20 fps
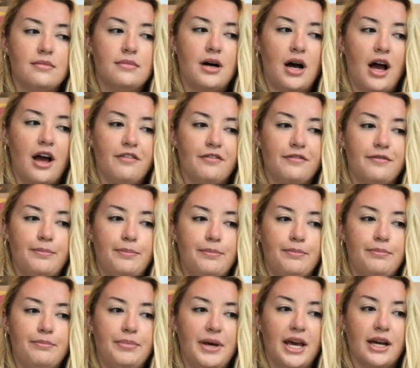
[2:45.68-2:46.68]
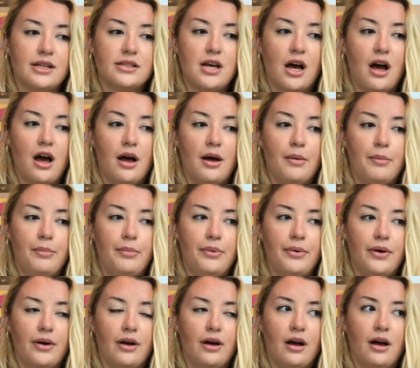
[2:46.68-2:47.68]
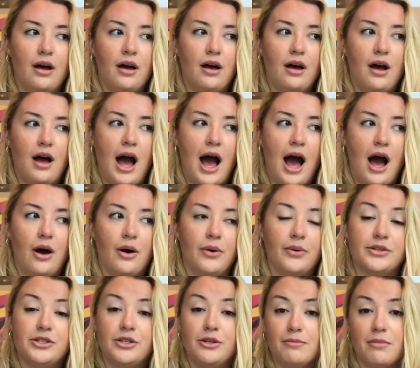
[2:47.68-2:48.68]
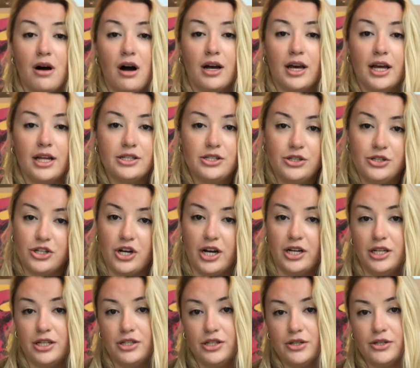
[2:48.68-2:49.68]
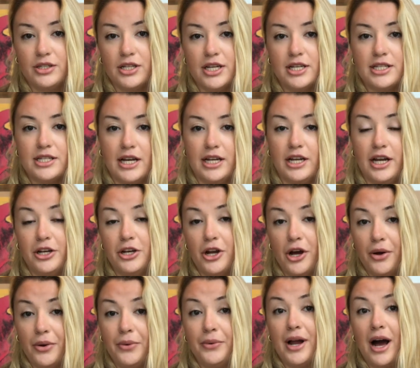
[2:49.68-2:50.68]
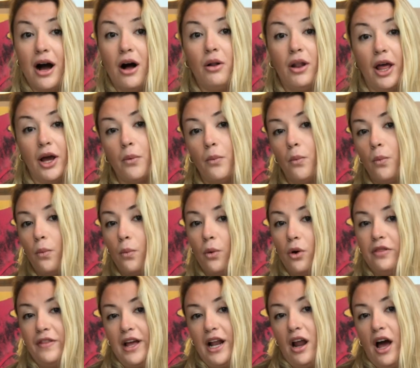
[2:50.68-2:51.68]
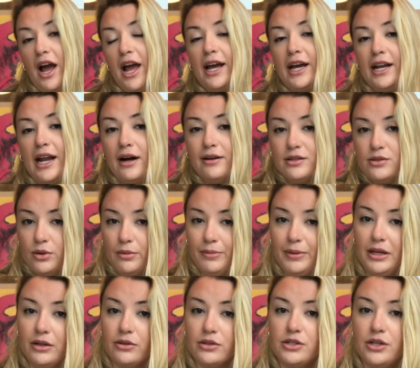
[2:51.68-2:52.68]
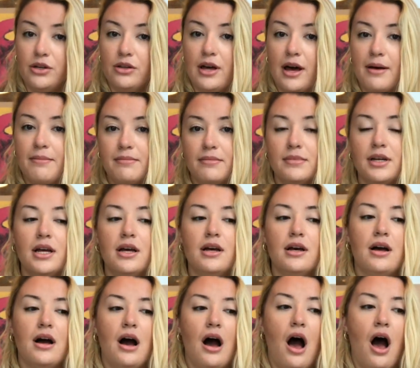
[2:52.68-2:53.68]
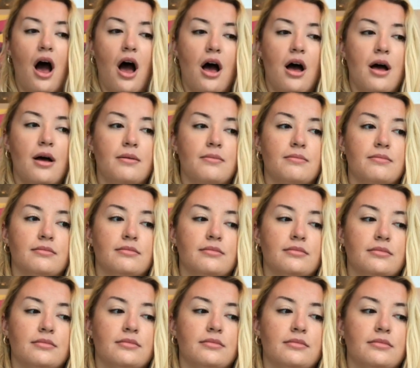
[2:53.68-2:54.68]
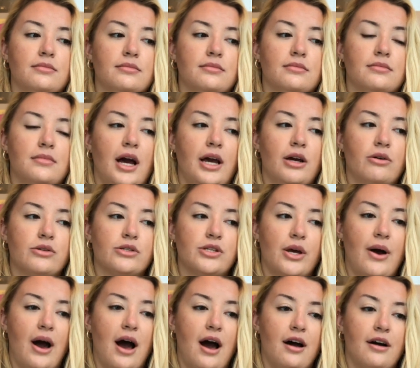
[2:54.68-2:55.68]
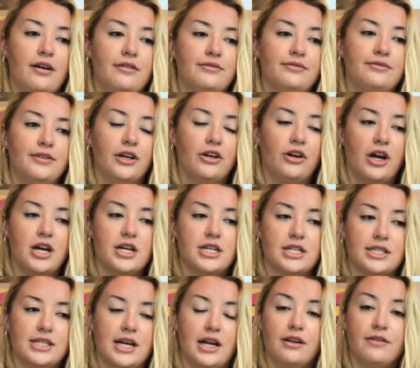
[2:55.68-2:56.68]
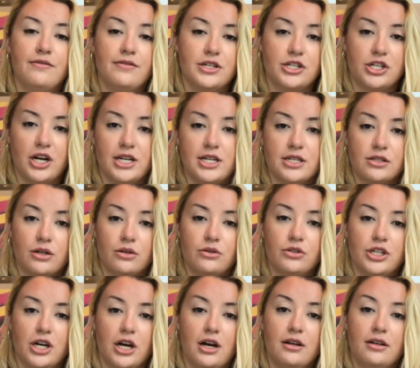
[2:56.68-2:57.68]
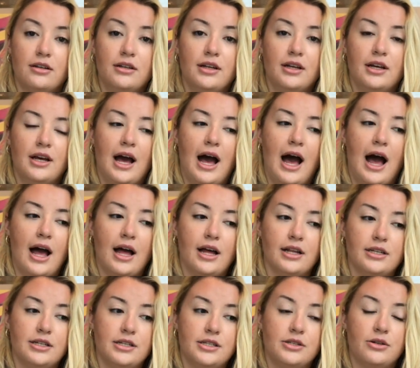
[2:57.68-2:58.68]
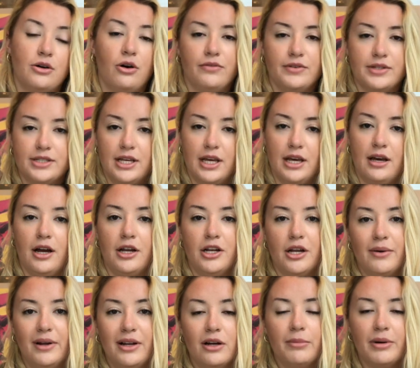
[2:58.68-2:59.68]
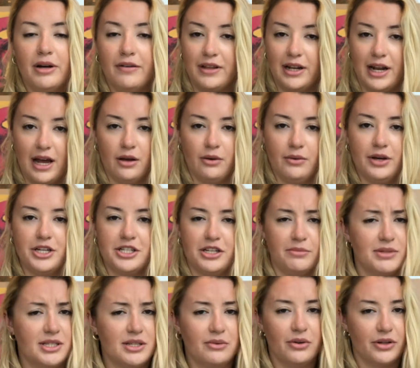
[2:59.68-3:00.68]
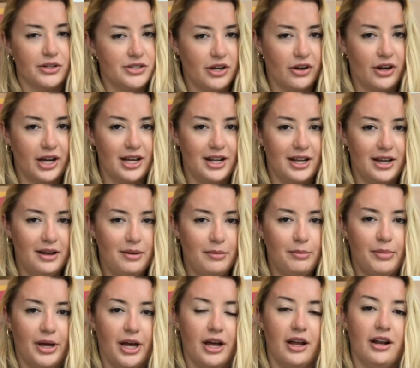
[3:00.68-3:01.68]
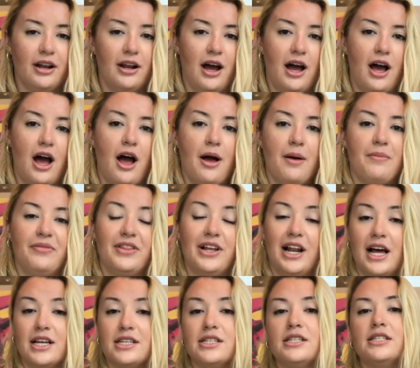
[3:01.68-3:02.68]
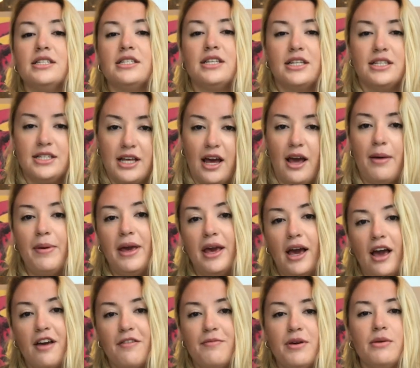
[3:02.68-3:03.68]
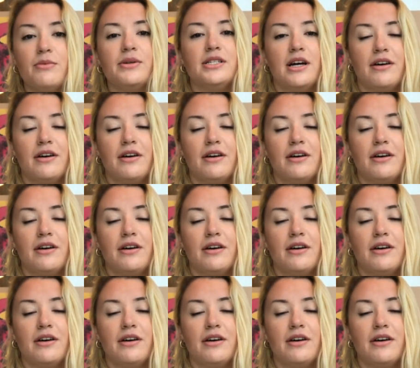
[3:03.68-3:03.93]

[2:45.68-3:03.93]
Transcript: I've picked up how to market to Chinese users, and I know now like what they like and how to appeal to them. I also have a great understanding for the Chinese culture, and obviously I know a little bit of the language. I'm still not so great at it, but the lessons that CIP gave me would